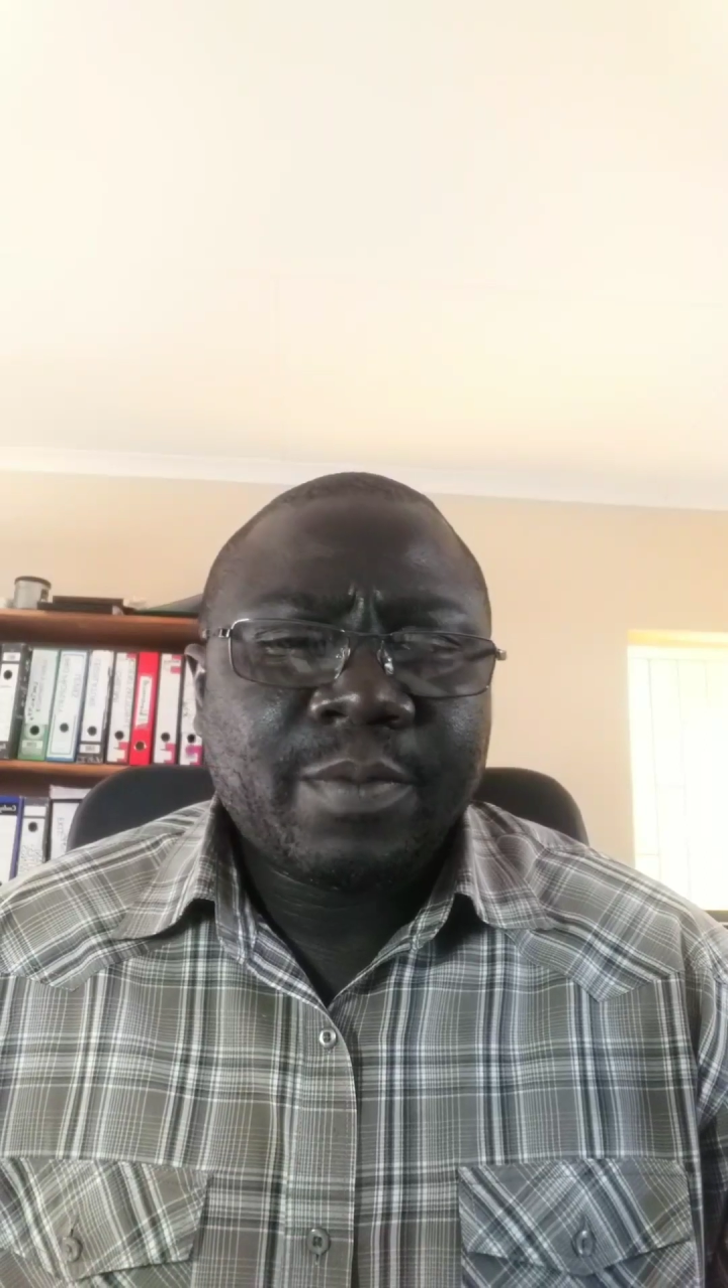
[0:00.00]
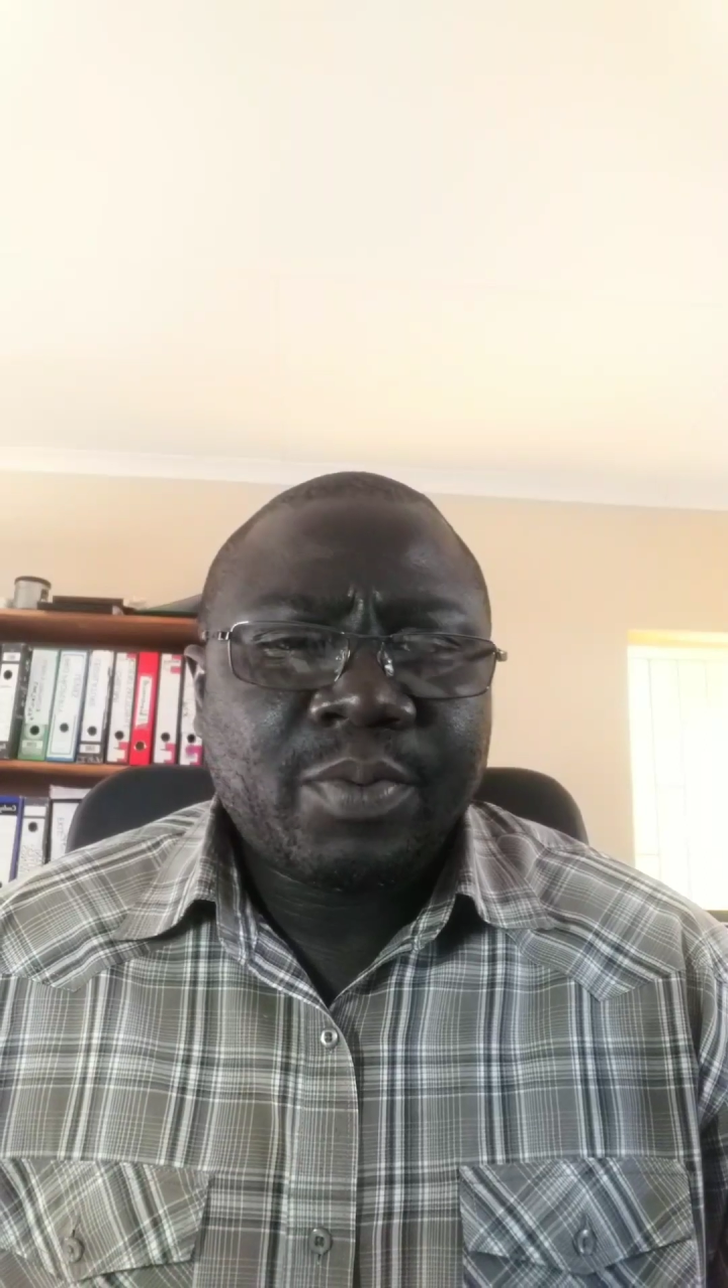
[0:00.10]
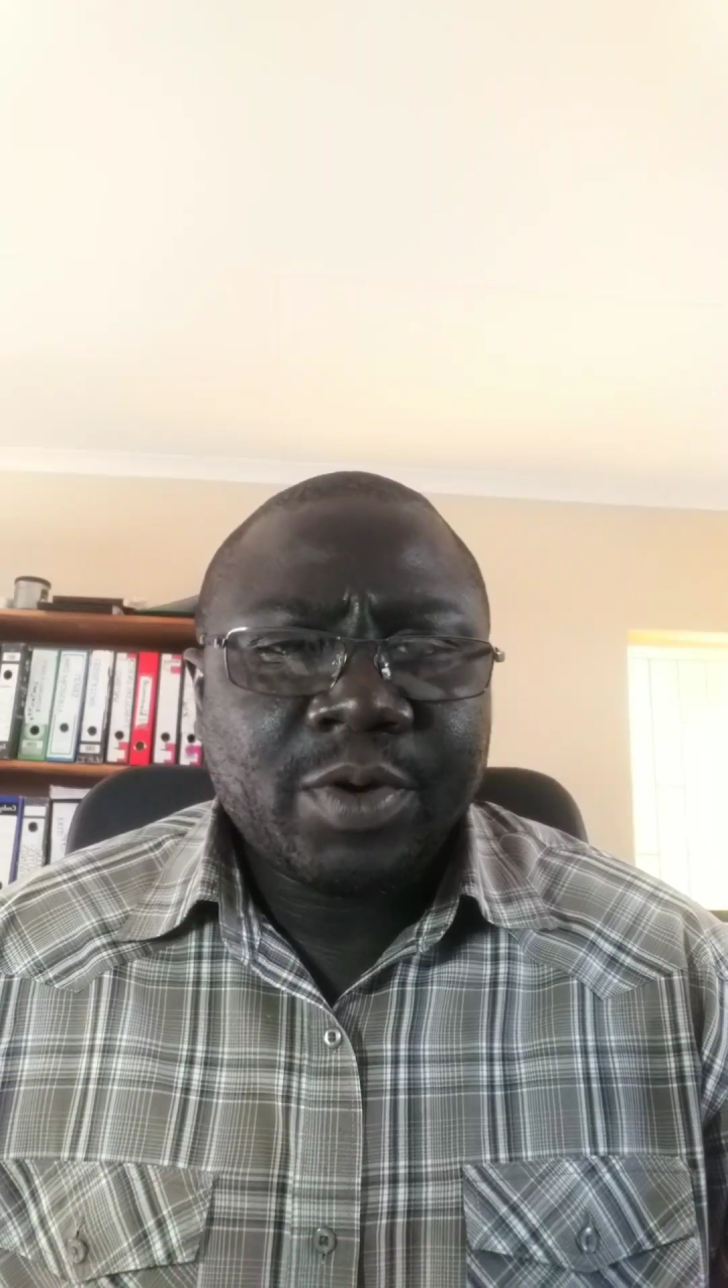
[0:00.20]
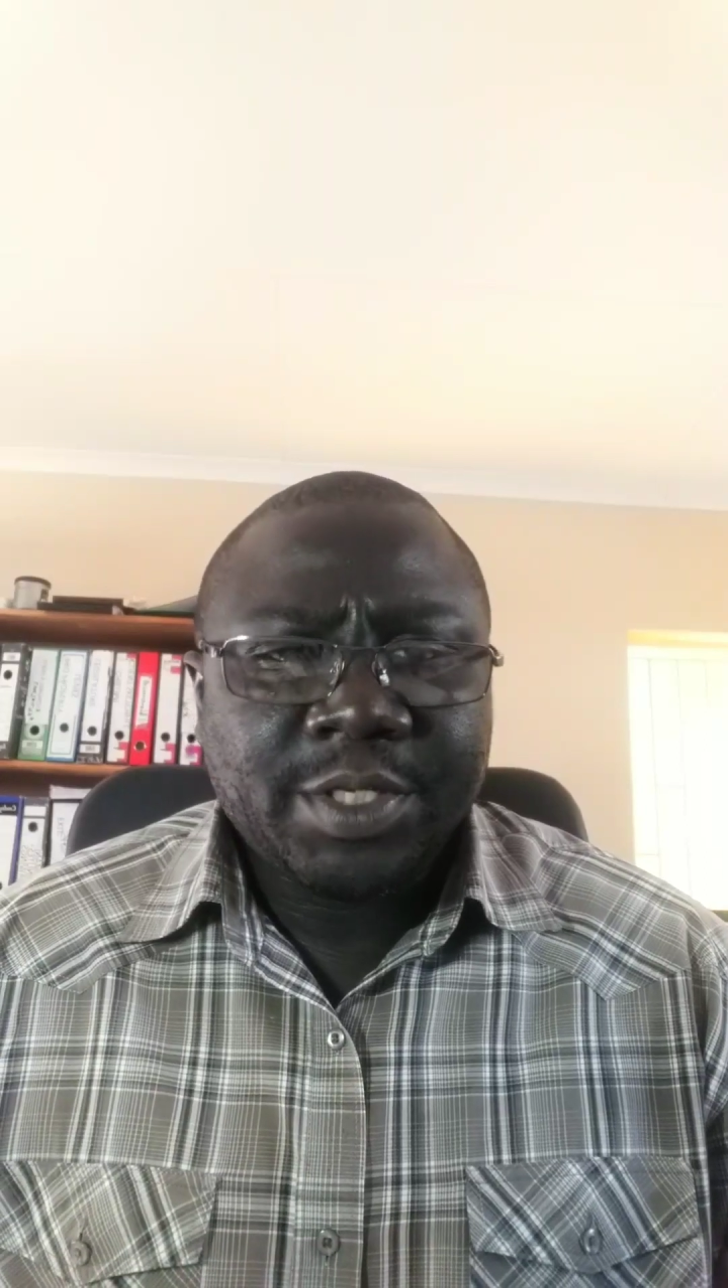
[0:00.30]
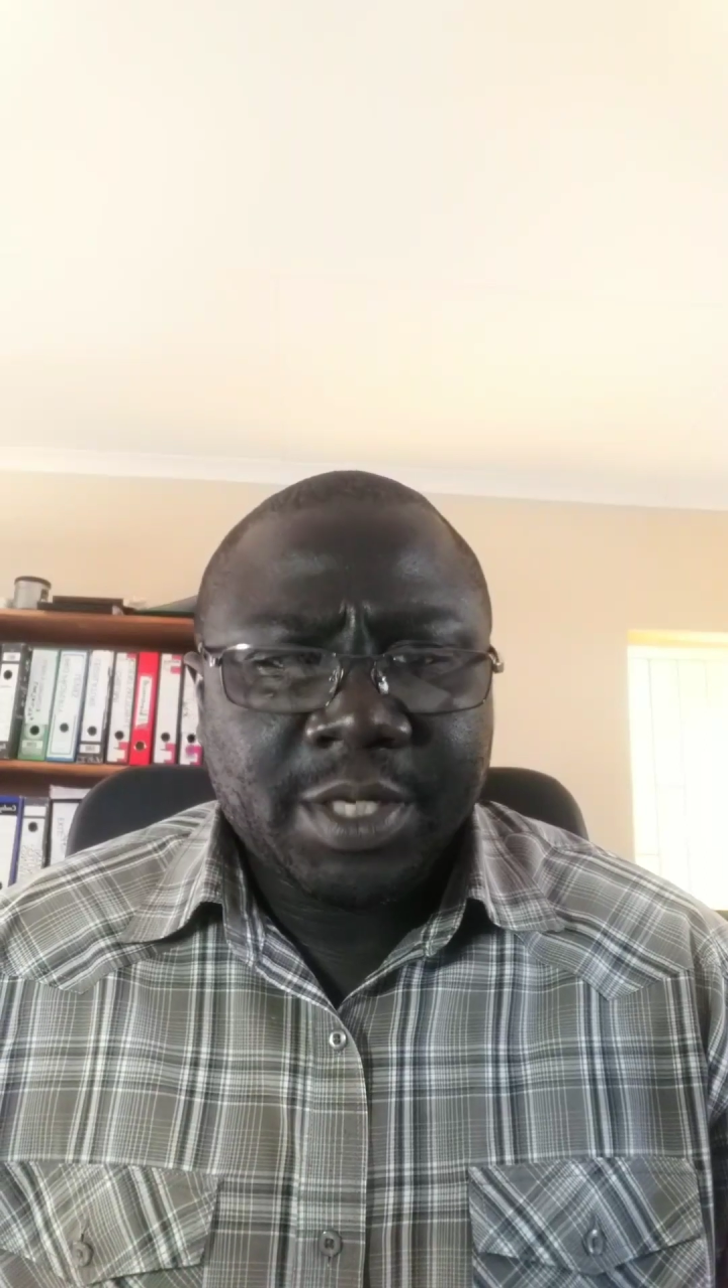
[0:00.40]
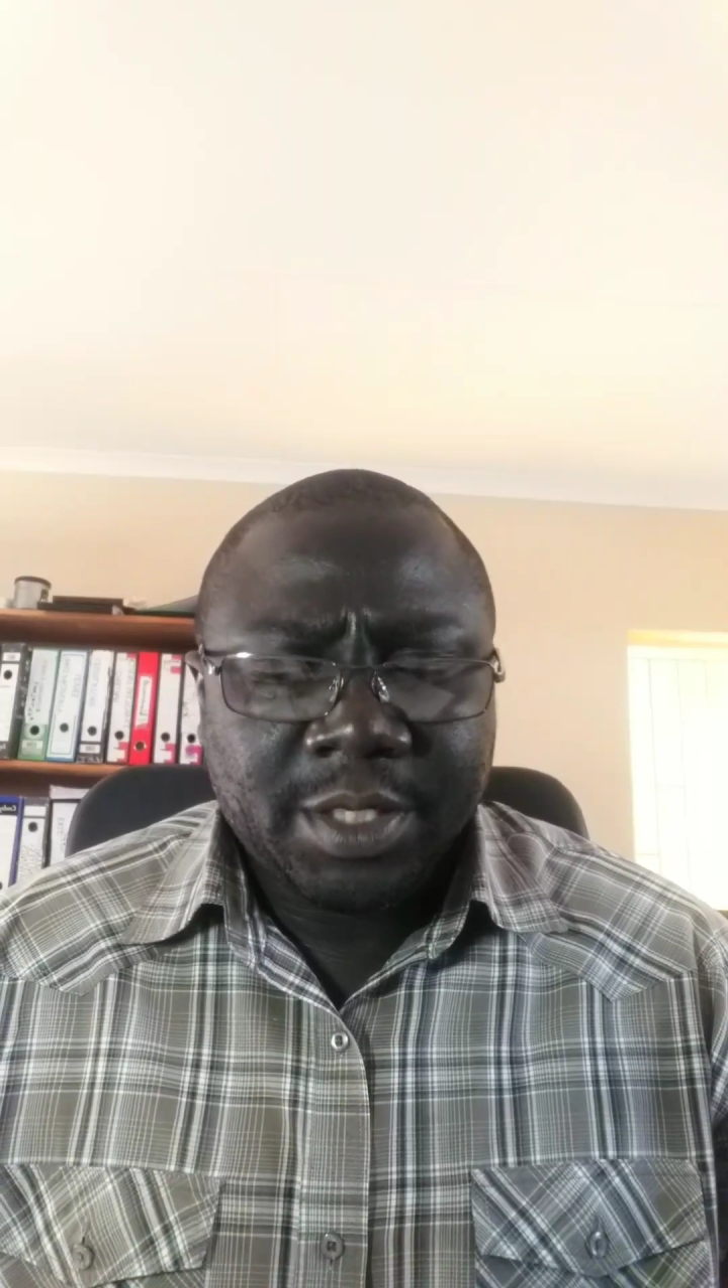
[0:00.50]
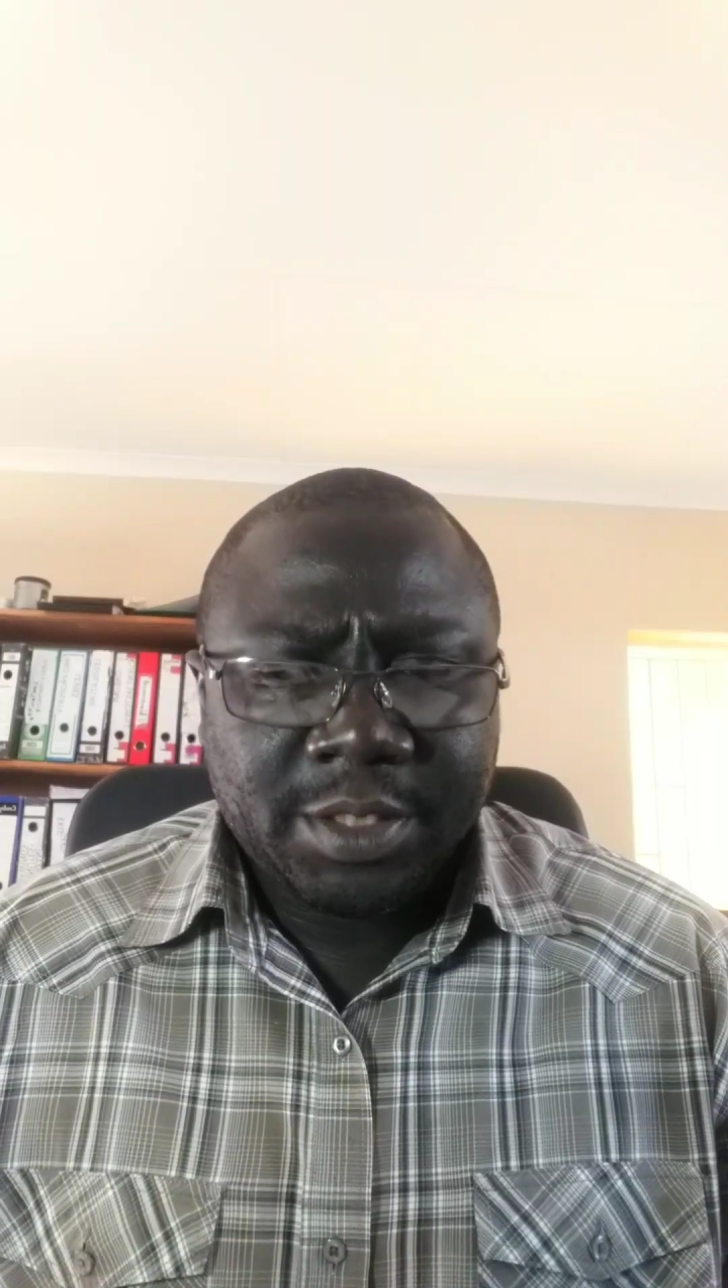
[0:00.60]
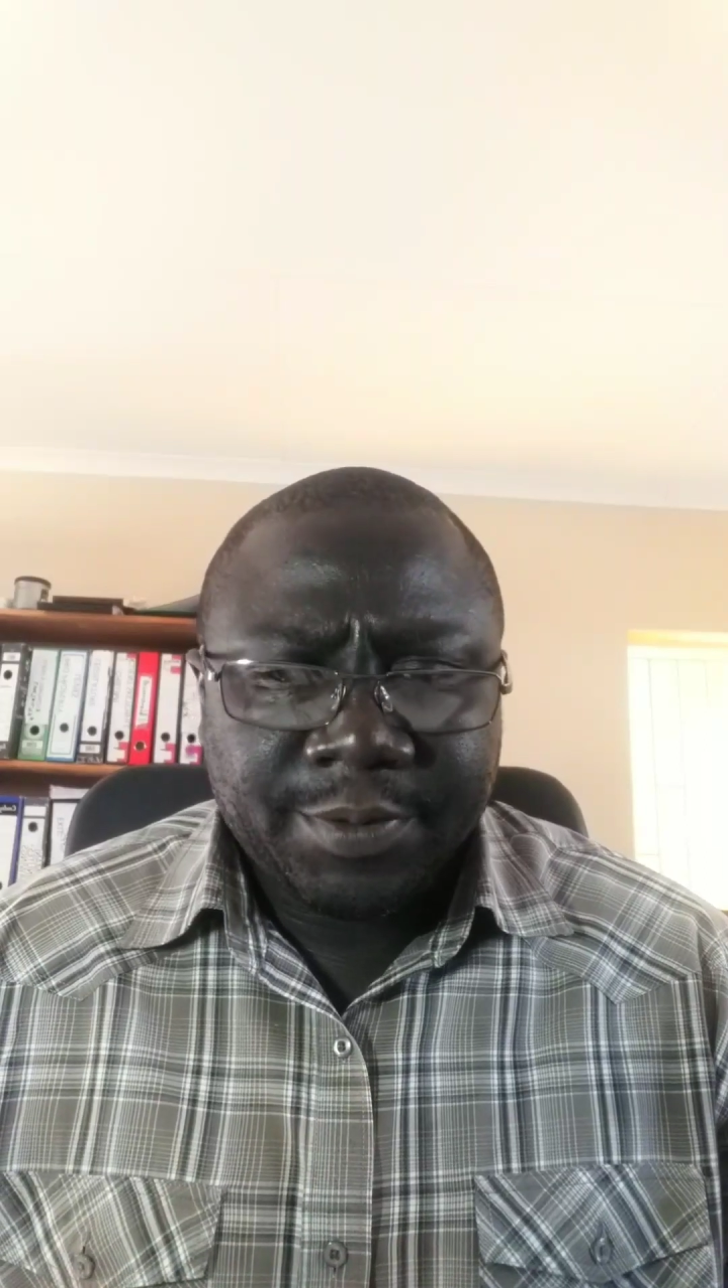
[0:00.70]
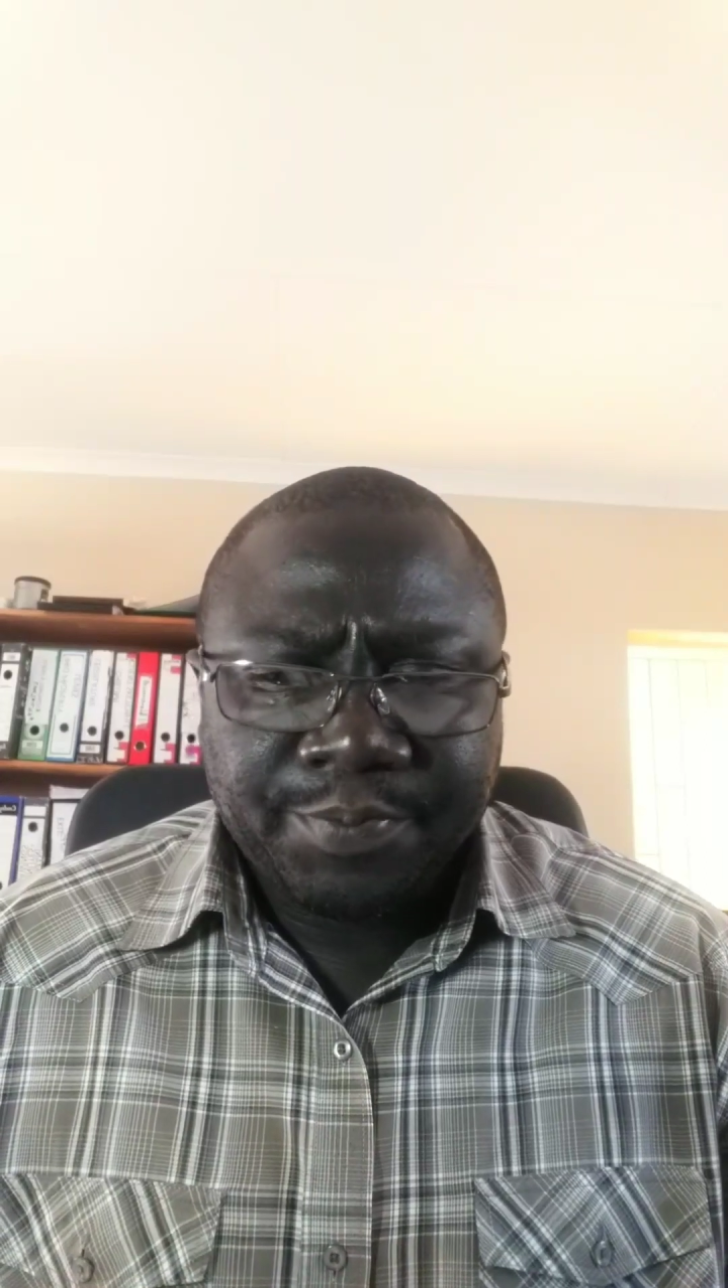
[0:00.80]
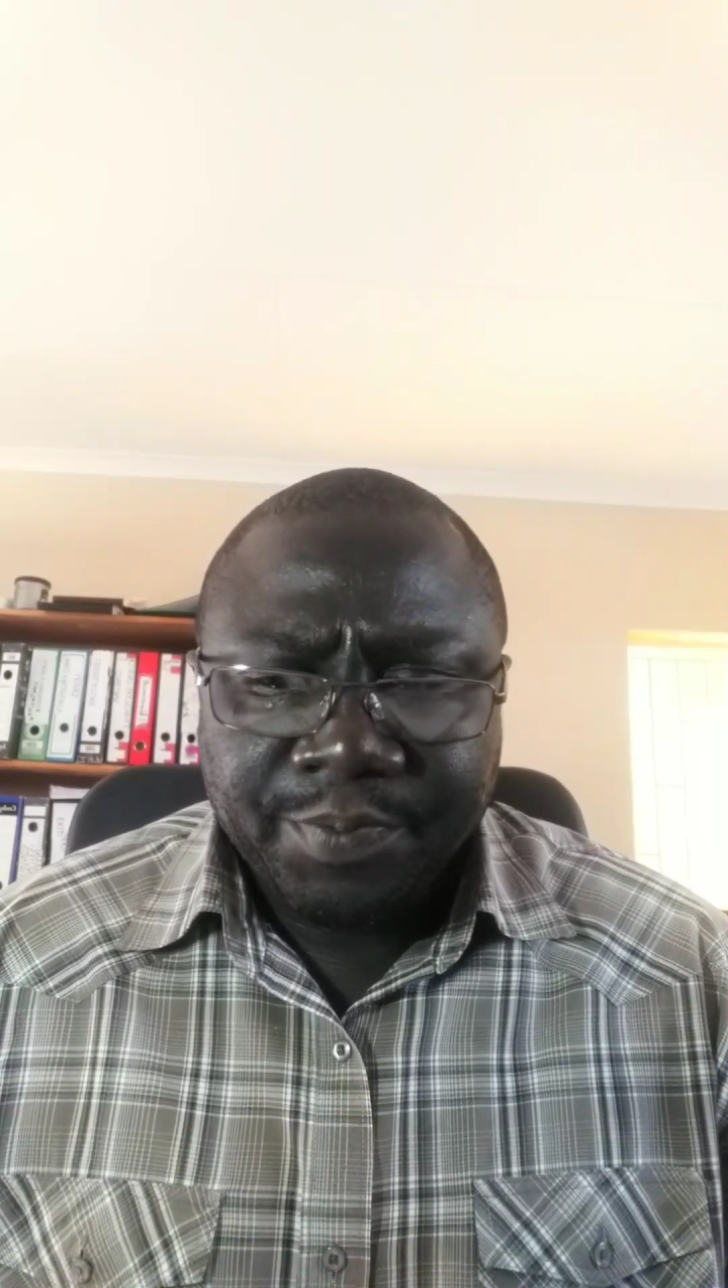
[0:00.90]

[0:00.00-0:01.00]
project.